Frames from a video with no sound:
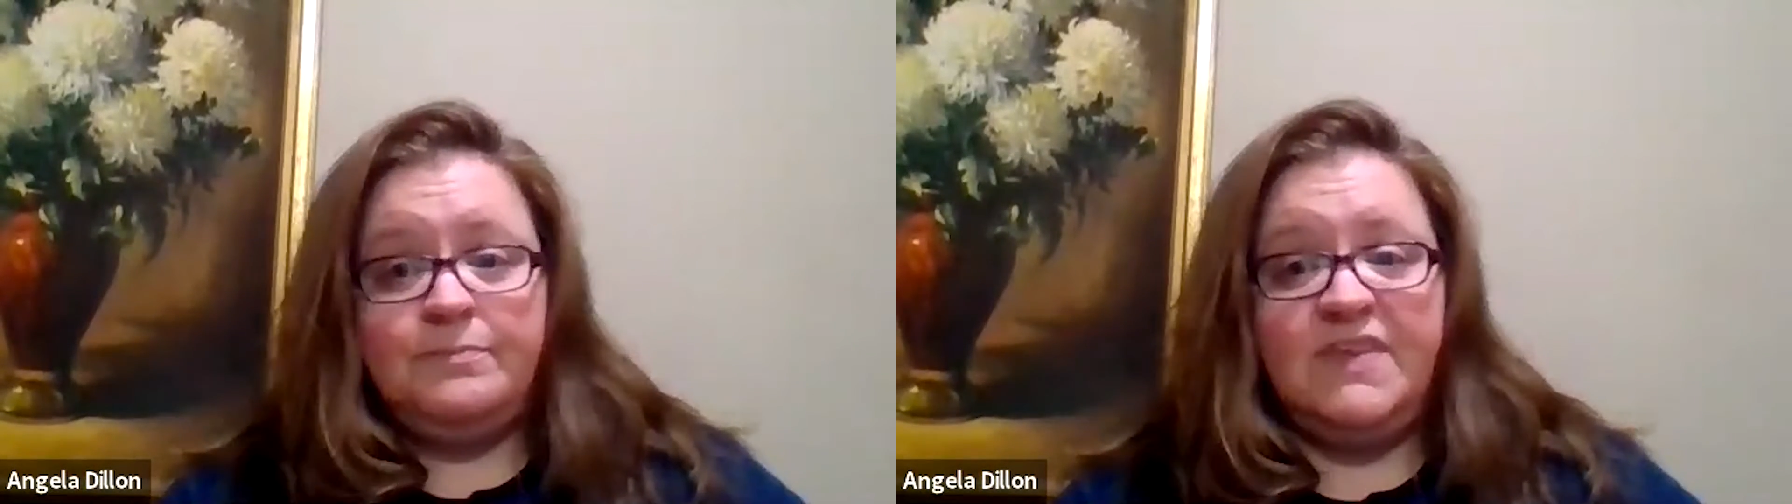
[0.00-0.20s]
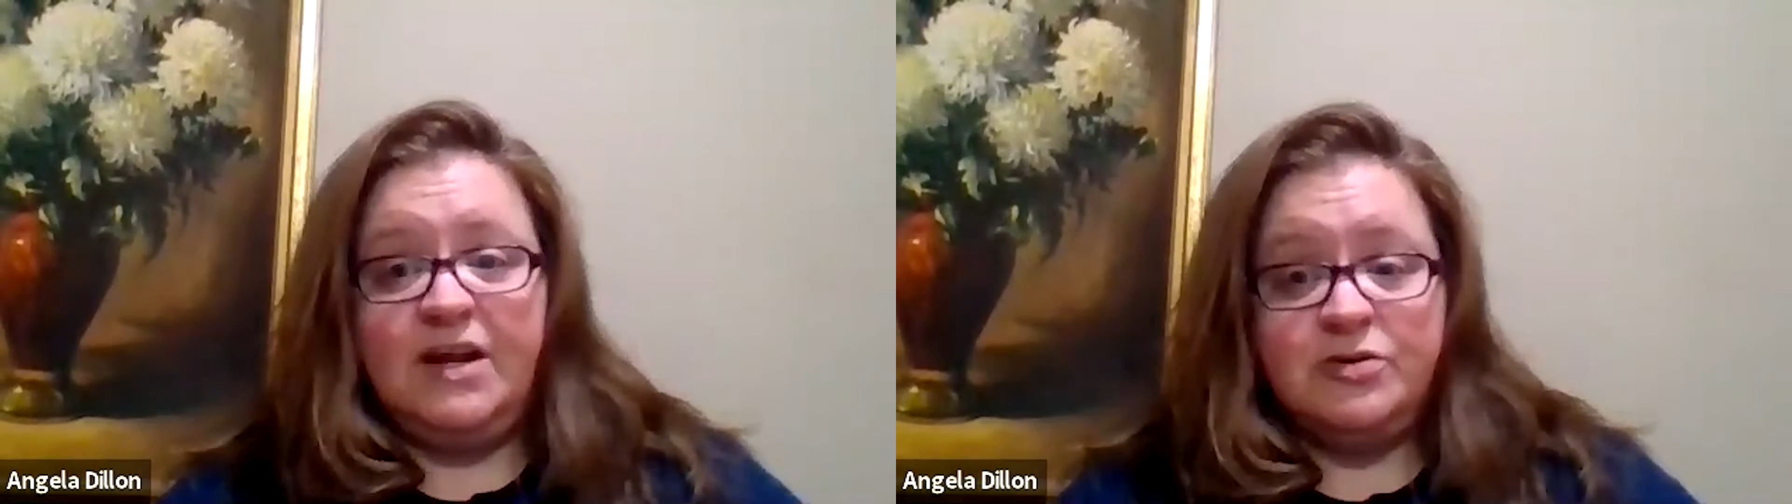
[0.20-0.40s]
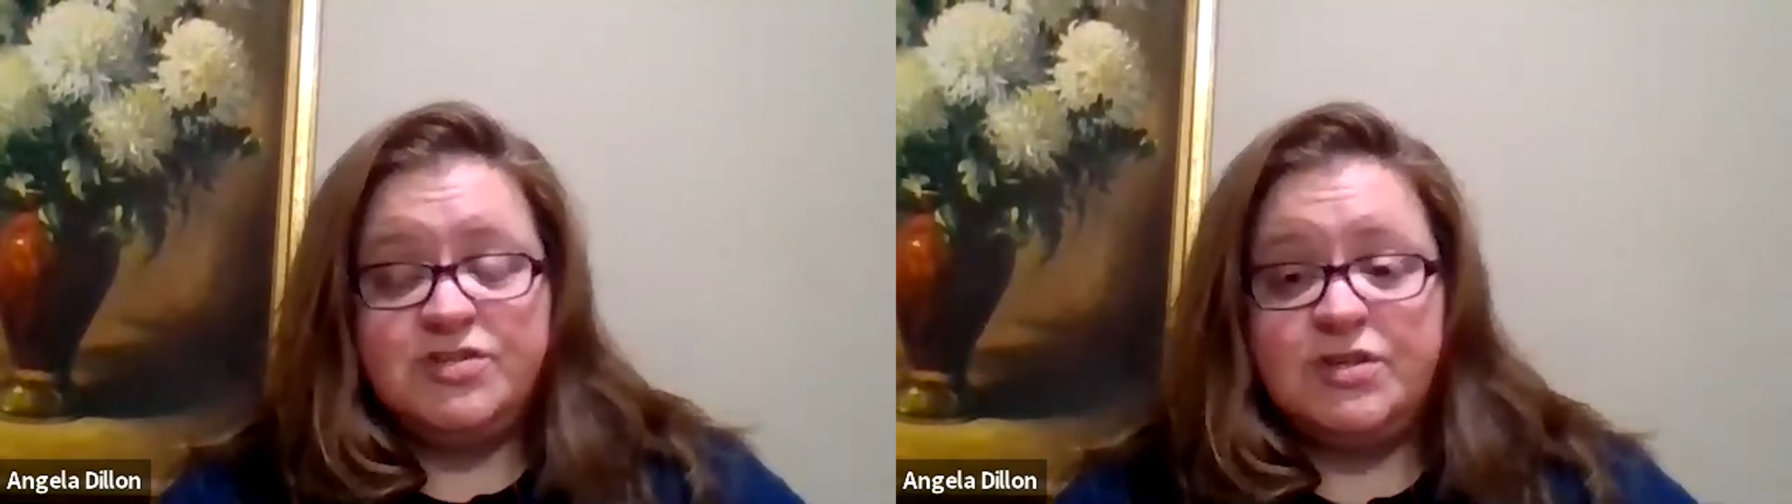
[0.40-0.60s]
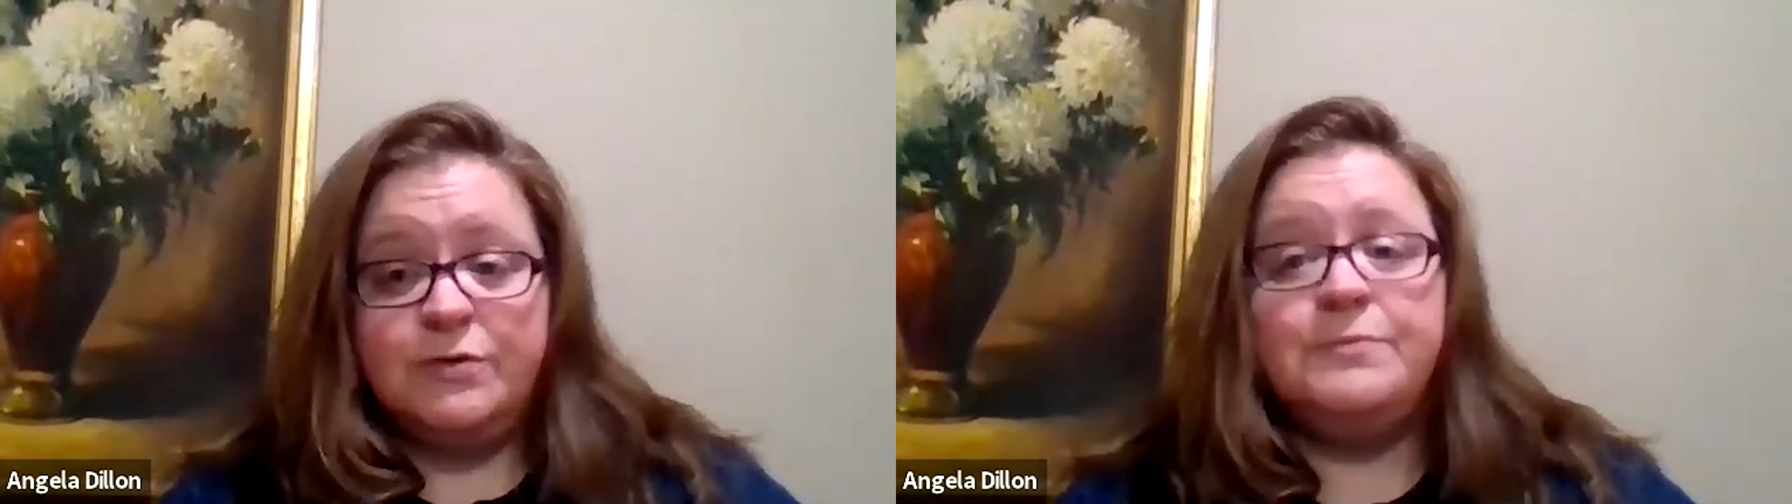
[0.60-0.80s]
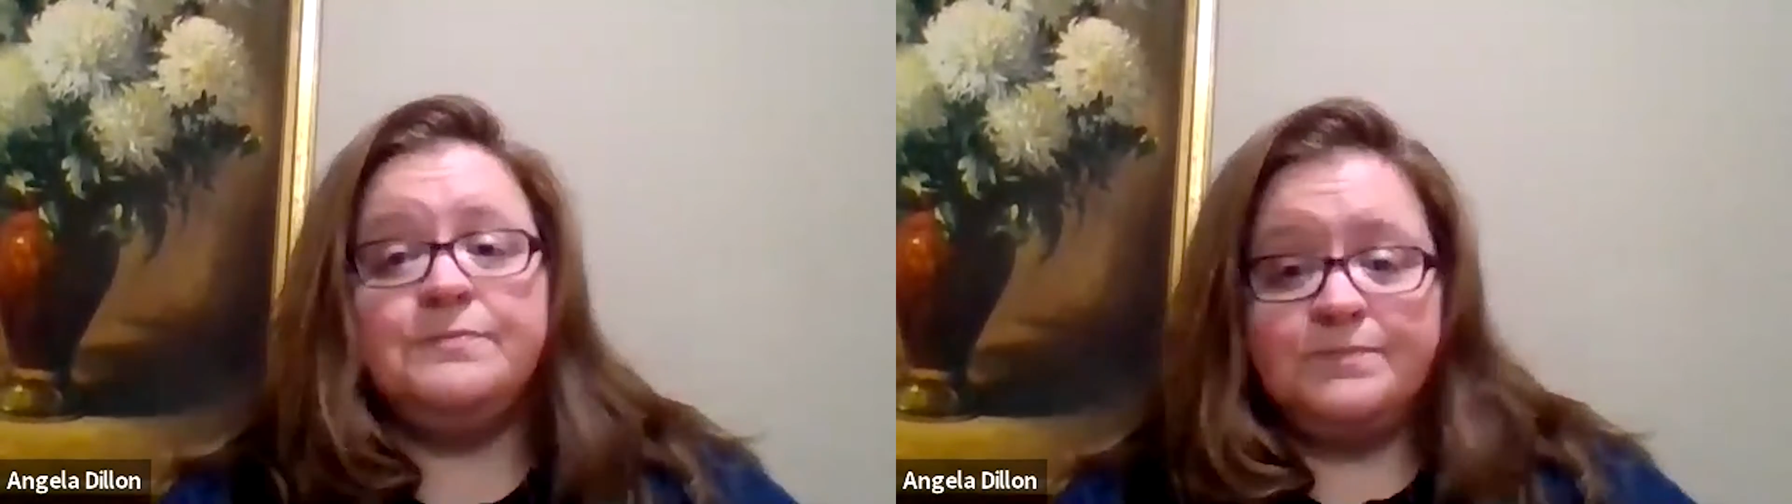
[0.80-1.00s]
there too.
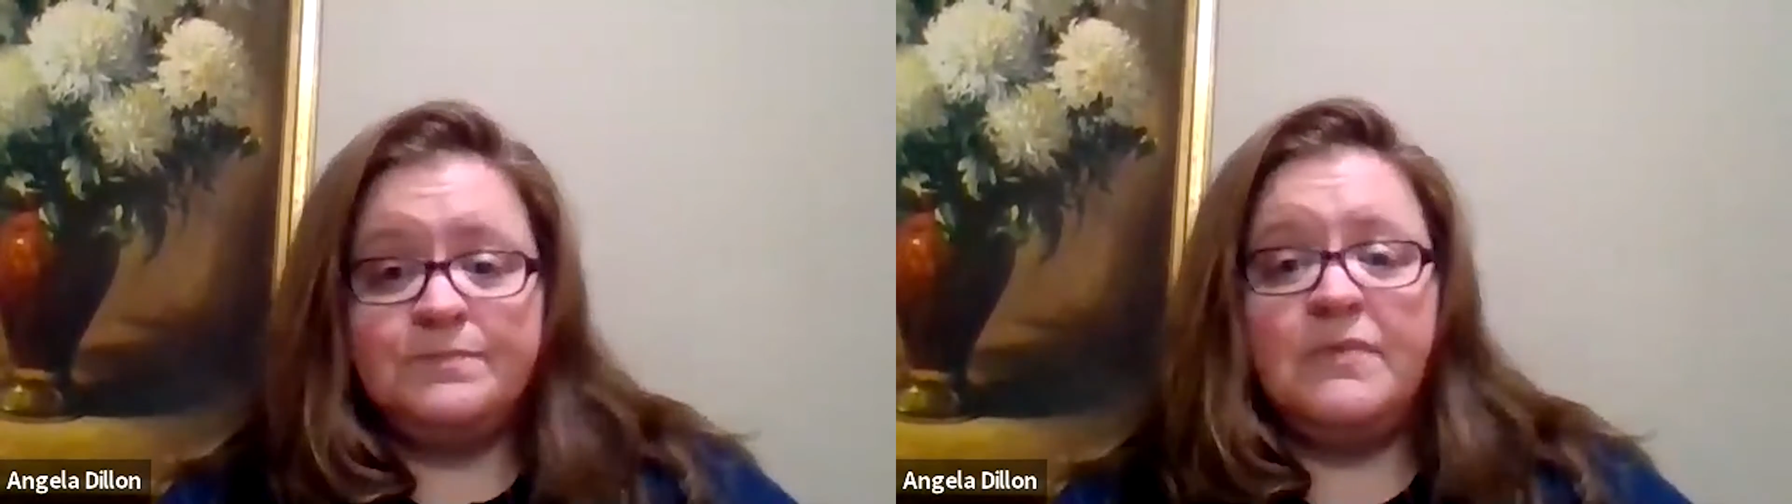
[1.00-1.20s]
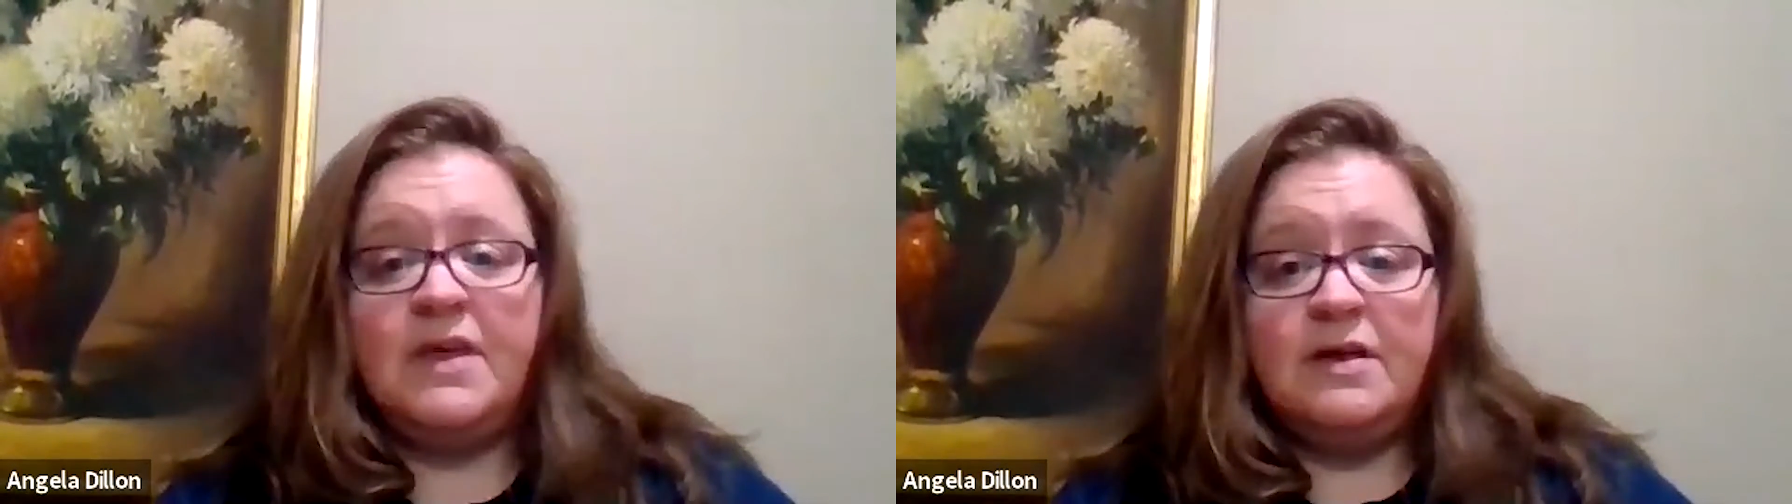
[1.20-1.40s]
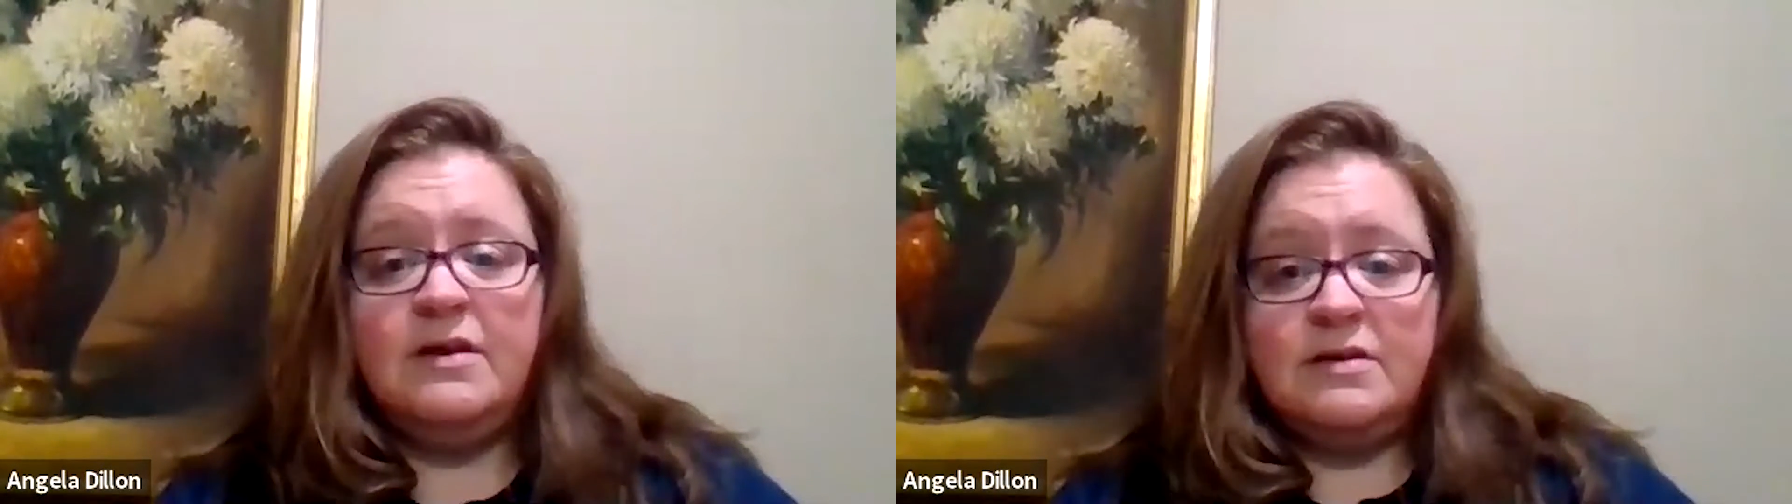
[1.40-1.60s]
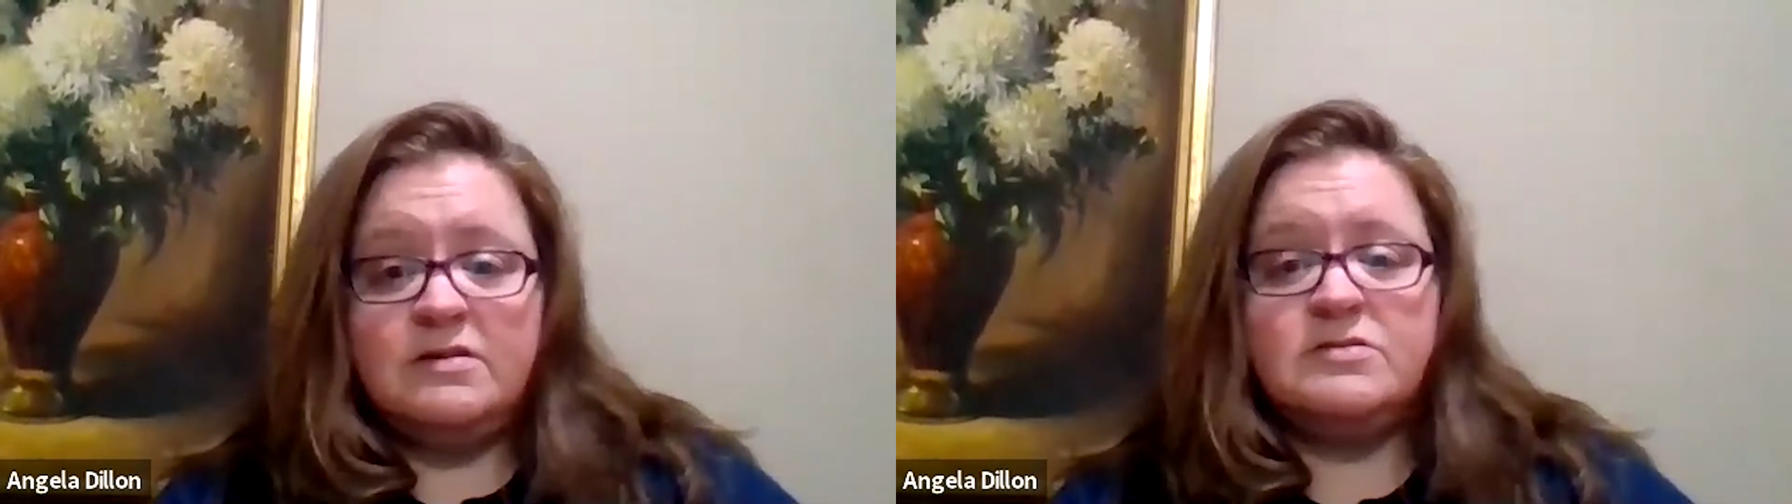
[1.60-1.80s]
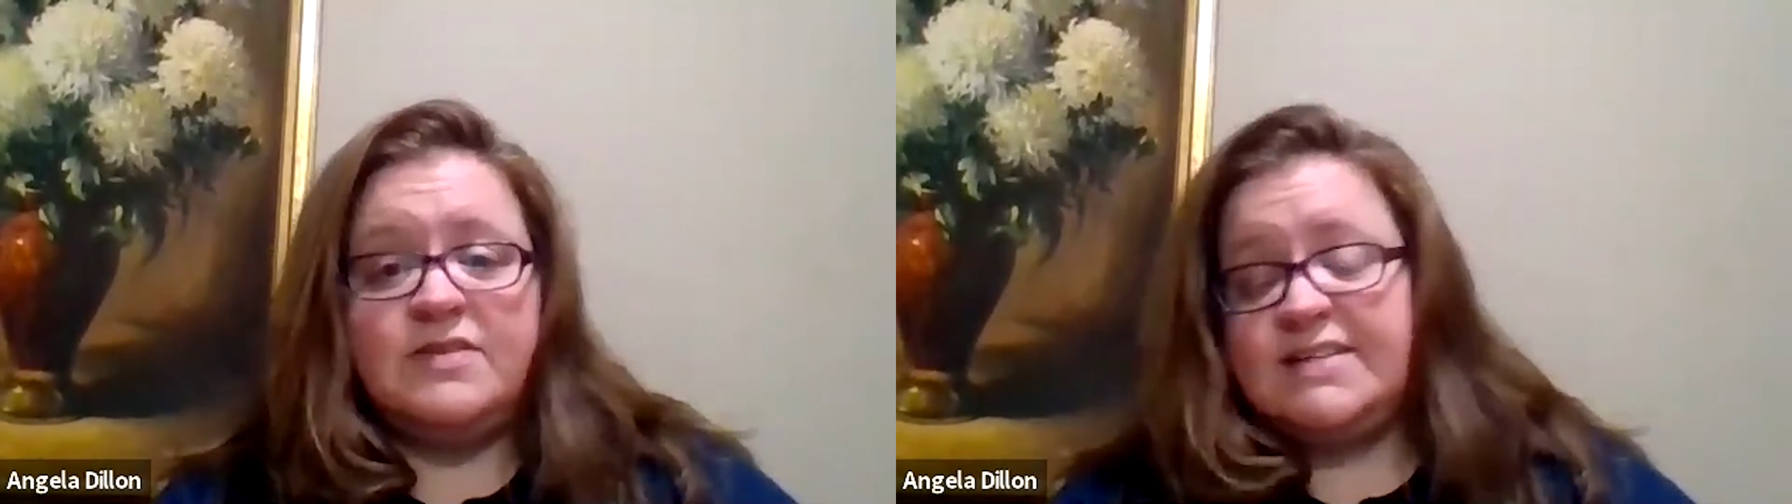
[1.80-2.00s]
So